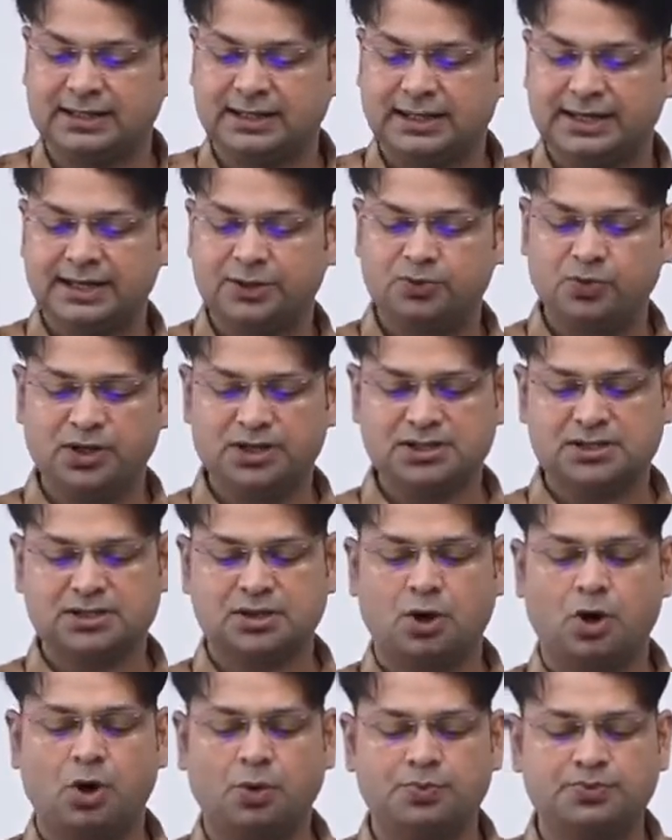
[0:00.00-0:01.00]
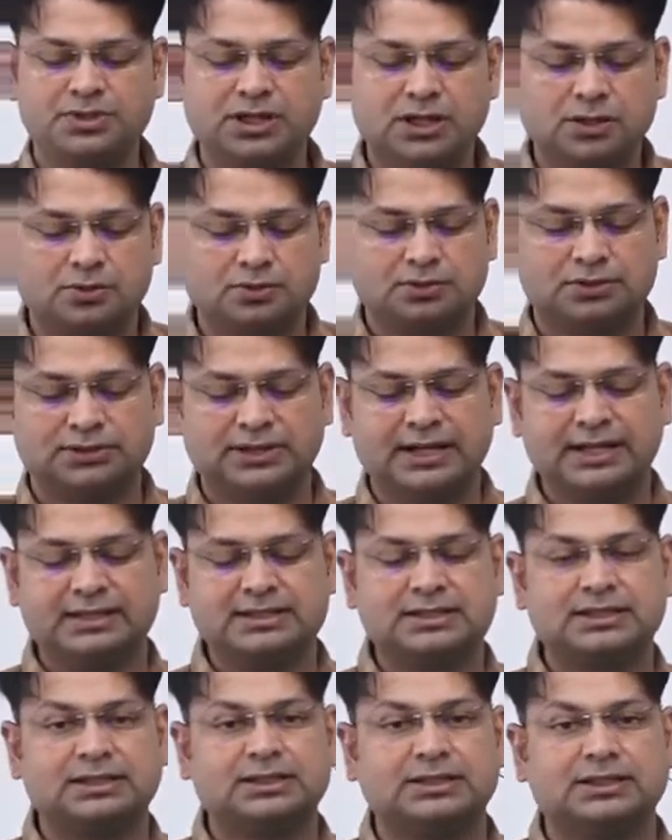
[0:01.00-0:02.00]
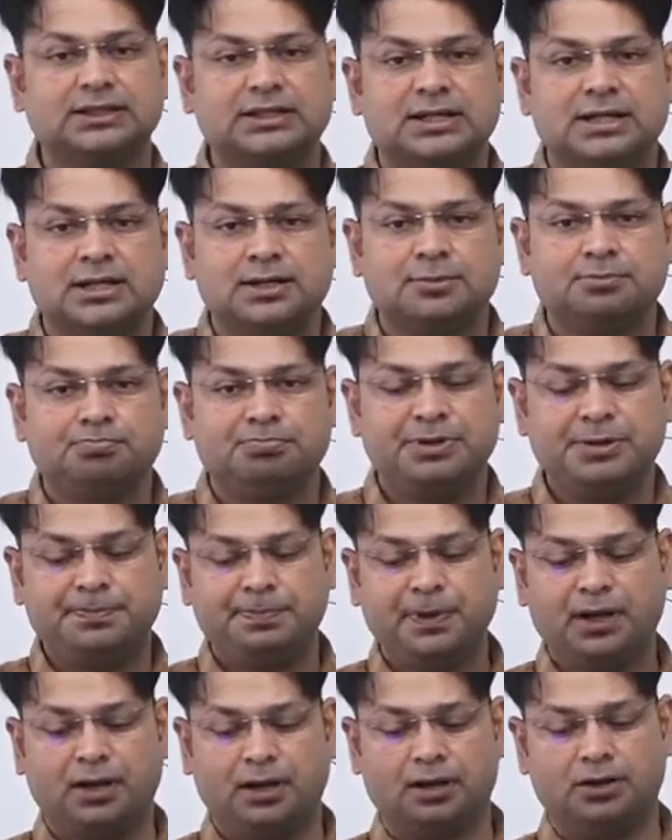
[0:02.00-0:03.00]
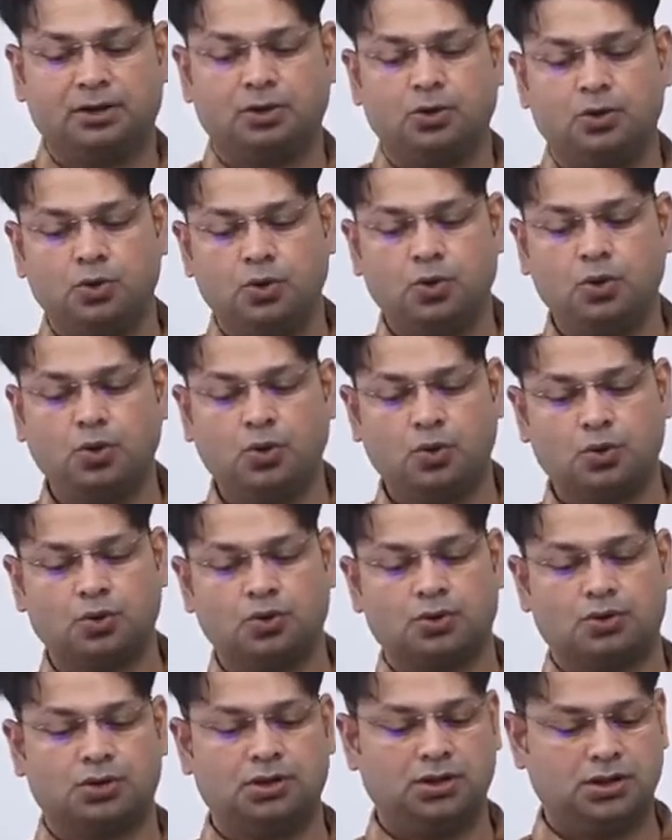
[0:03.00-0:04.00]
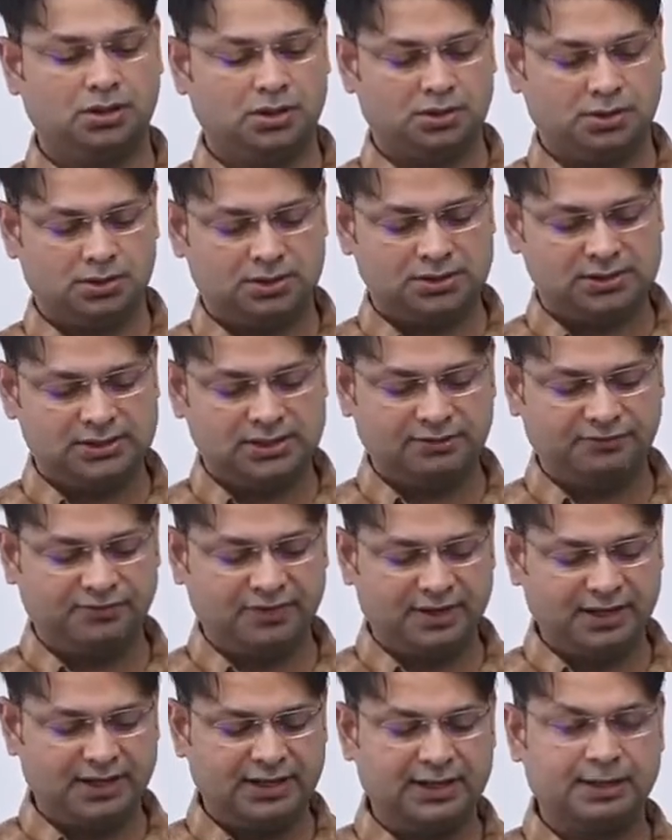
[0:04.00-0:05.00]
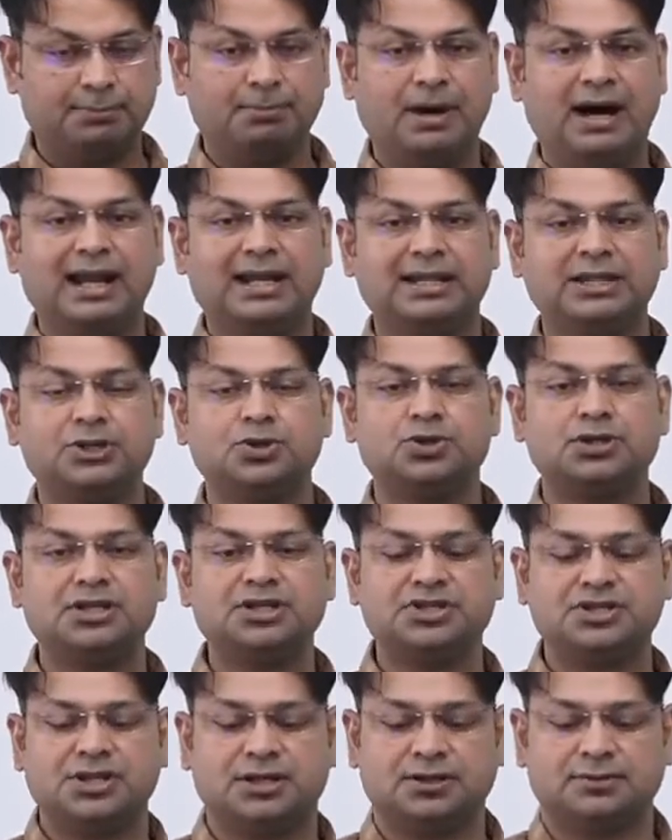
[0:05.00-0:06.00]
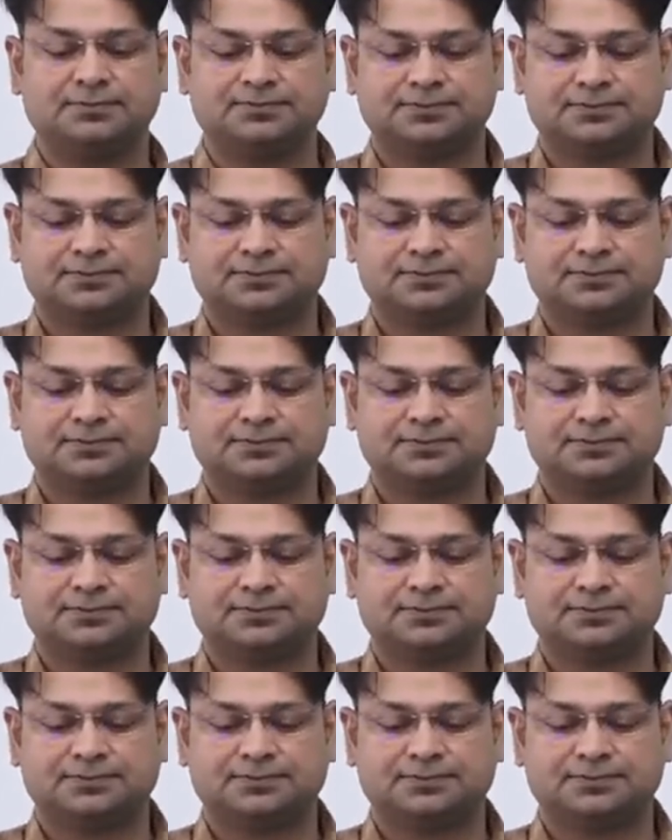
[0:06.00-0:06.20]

It was observed that people who suffered malnutrition,